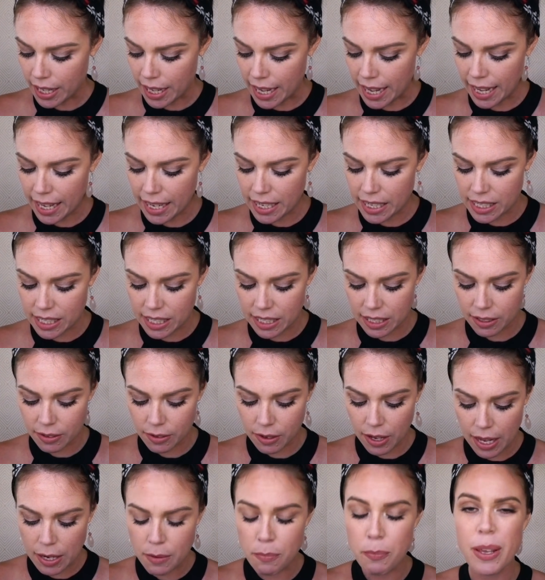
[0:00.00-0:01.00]
and
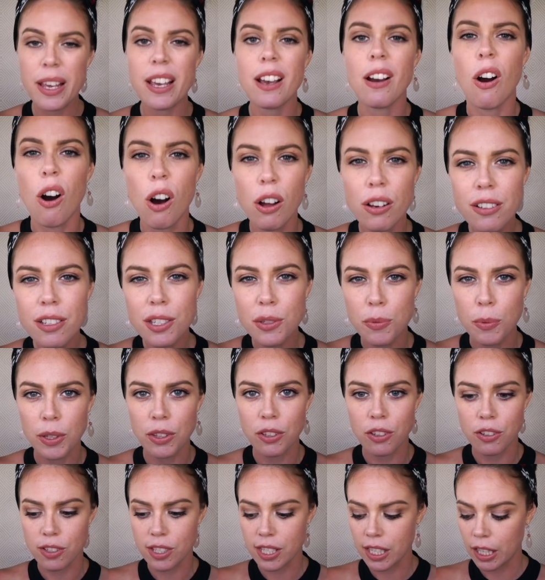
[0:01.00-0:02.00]
being honest
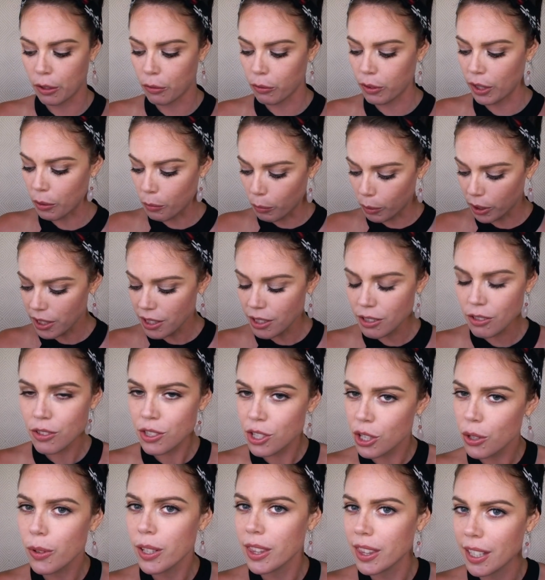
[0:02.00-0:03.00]
with yourself. Like, what are you
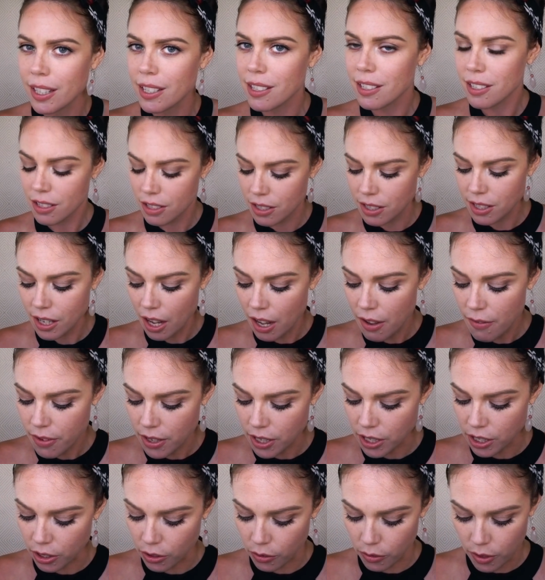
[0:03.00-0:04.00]
doing that isn't
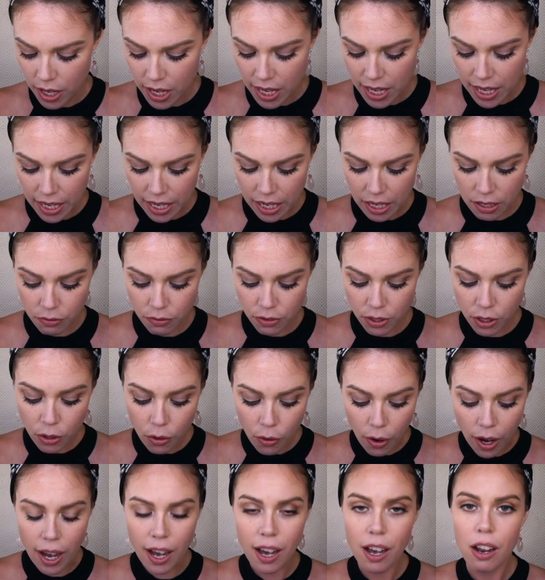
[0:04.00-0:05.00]
serving you? If
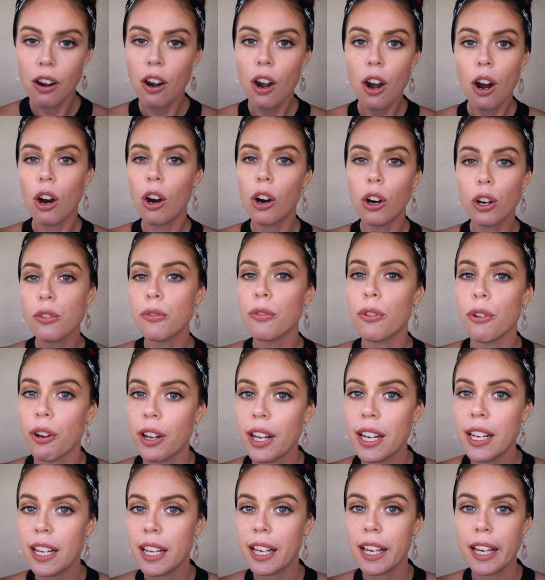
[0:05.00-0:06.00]
you are
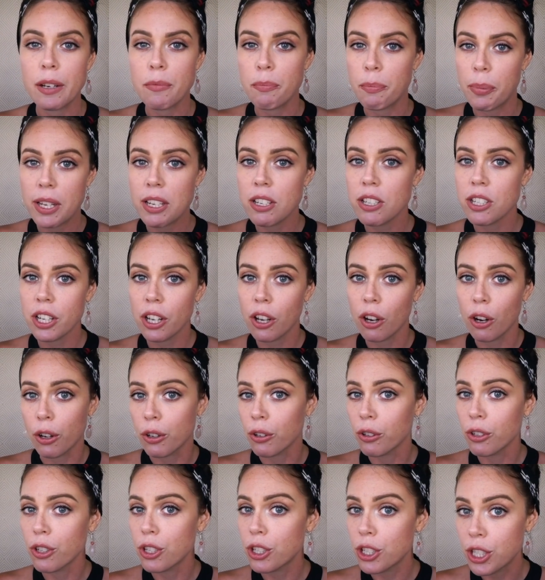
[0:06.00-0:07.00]
overeating and binging
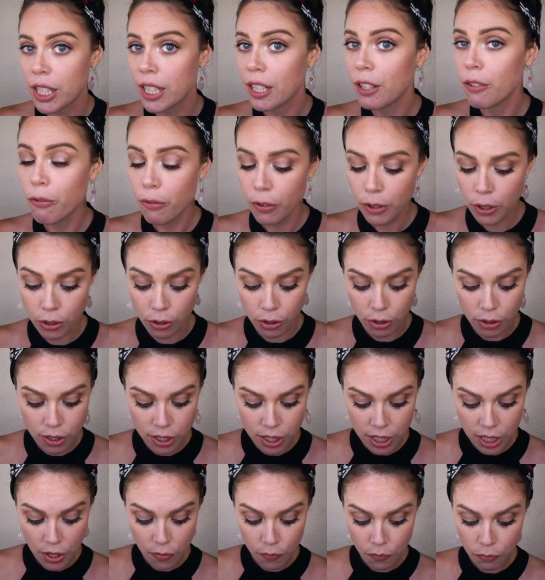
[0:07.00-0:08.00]
on shitty
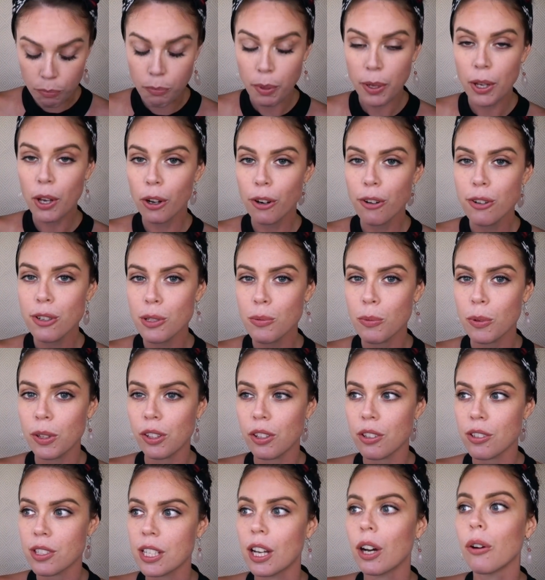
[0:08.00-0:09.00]
foods, be honest
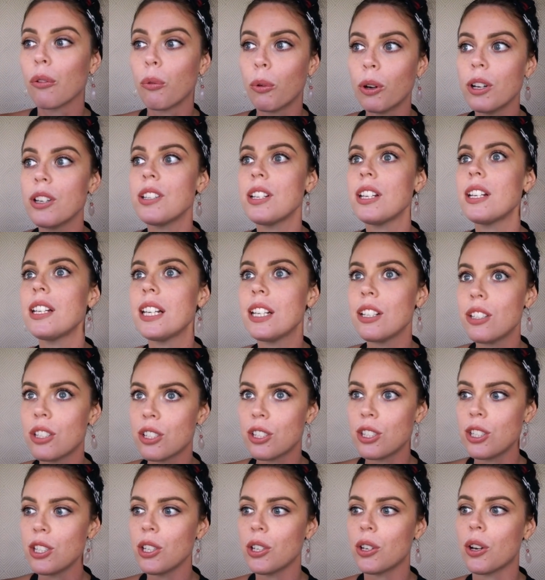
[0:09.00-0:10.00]
with yourself. What do you need to
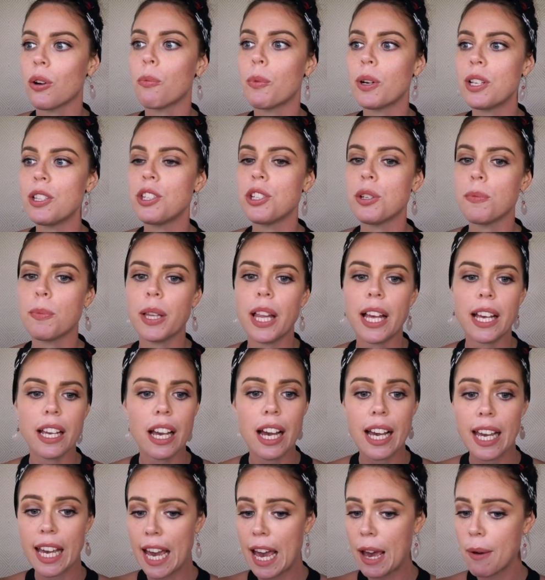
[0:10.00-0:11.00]
do? And once you be like,
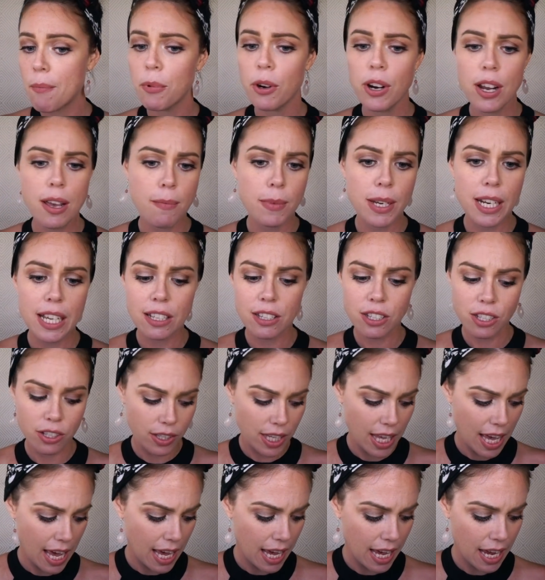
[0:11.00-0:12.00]
I am where I am and it's
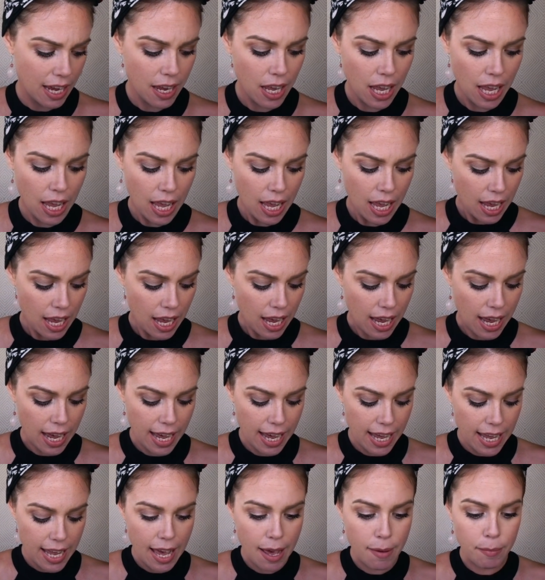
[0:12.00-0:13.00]
okay,
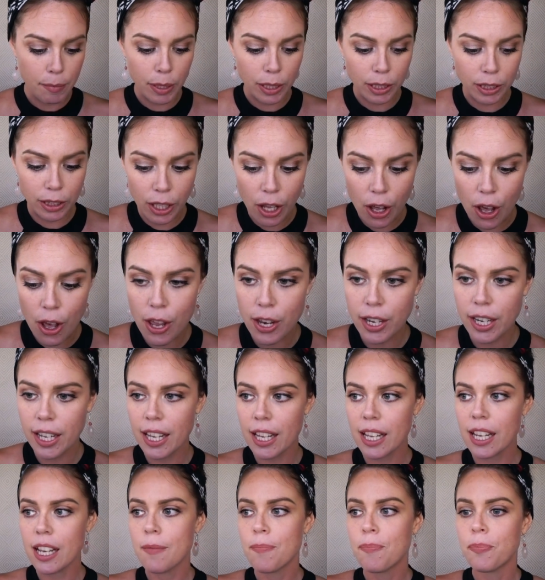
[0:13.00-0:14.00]
I am
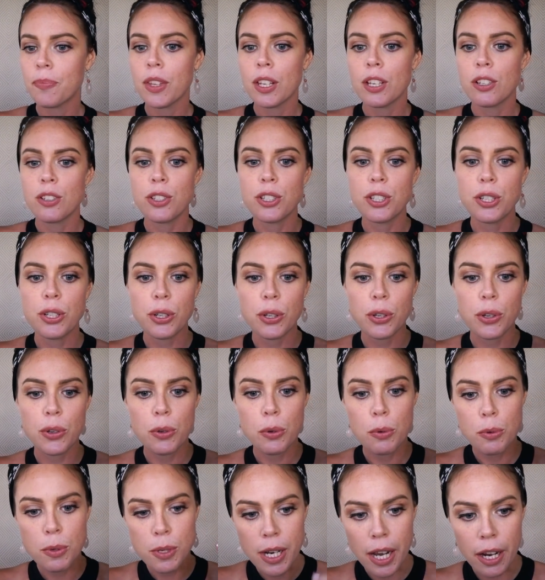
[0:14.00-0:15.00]
learning
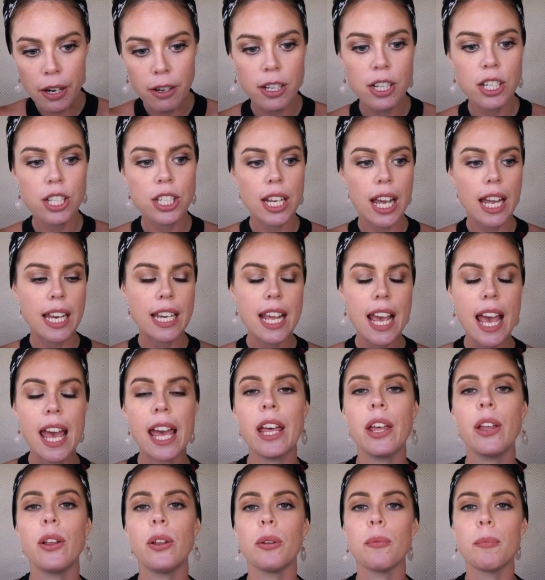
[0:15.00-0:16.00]
to nourish and
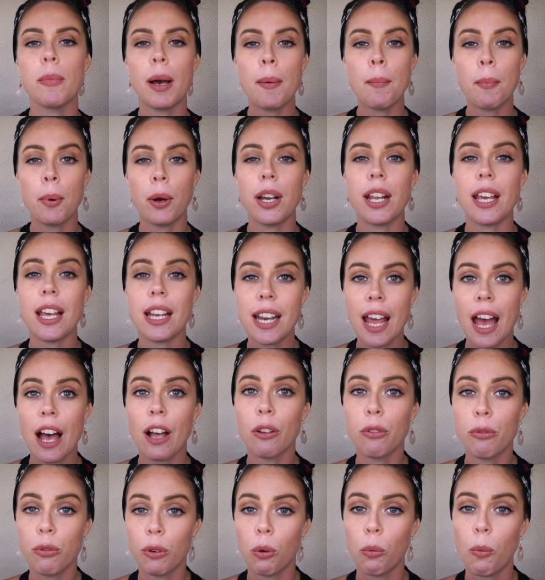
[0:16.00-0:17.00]
heal my body in
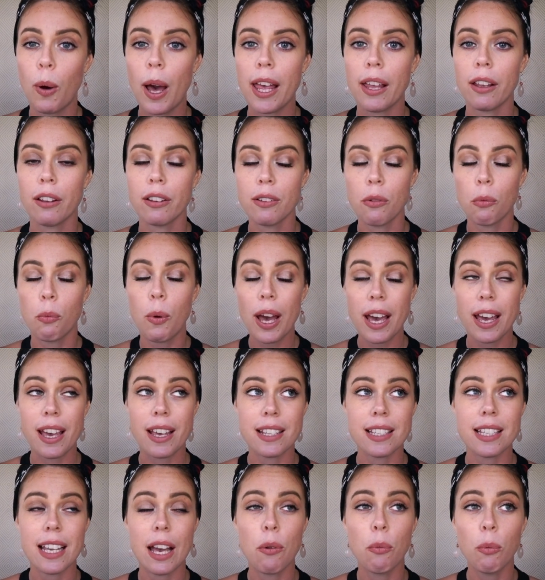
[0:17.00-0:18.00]
healthful
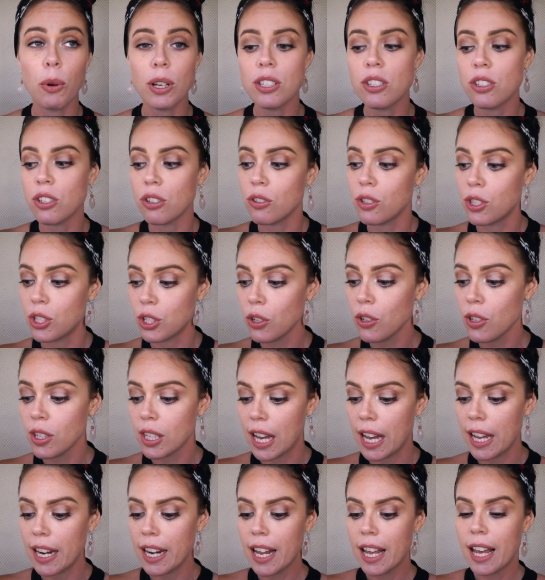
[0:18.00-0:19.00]
ways. And once you do
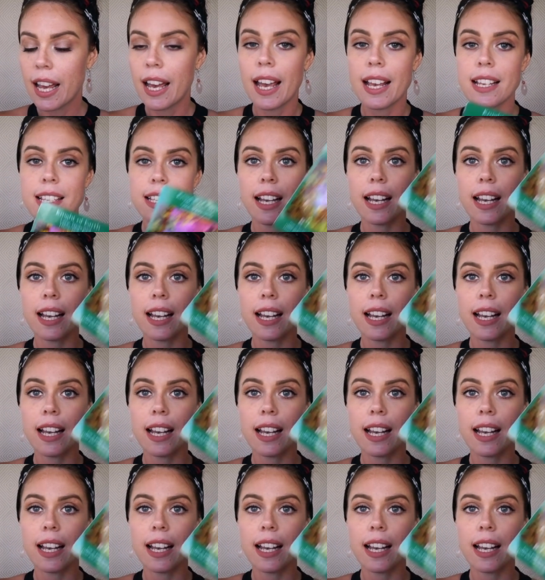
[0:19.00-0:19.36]
that, he's